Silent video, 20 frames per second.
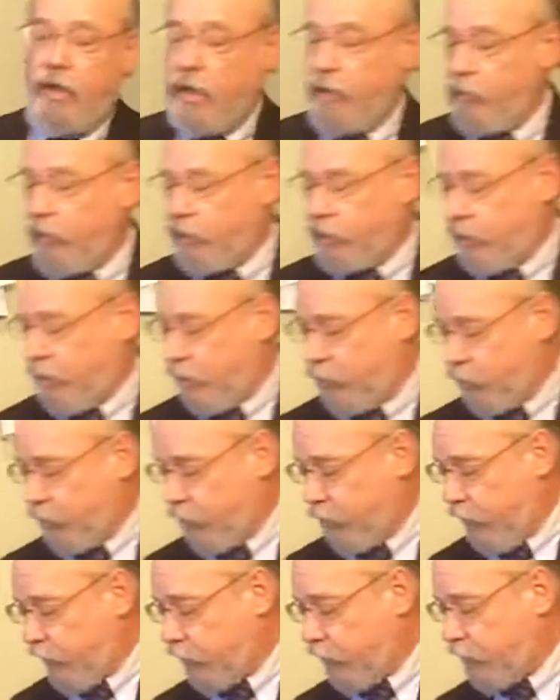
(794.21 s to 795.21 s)
And we
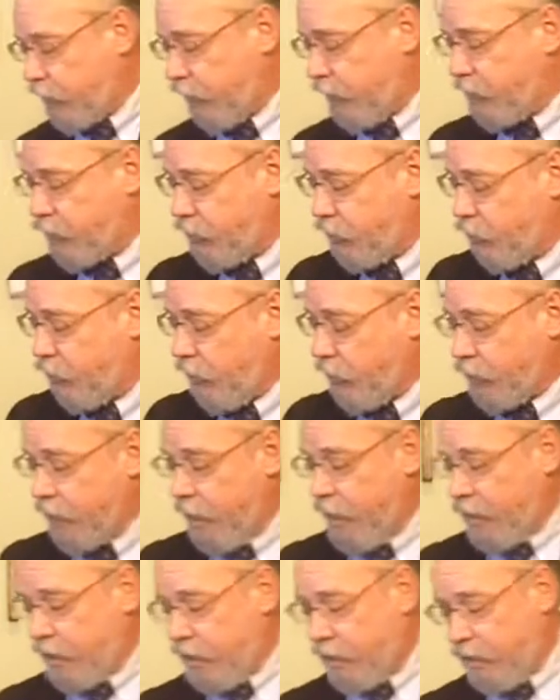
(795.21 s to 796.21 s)
recognize your
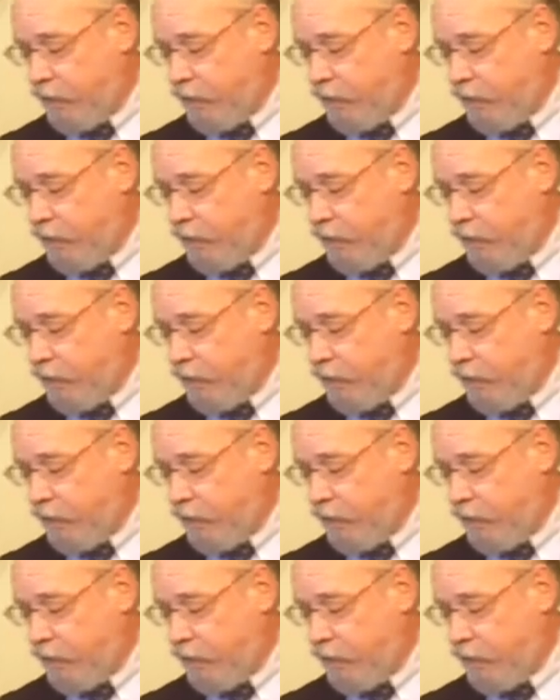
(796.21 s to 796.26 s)
worth.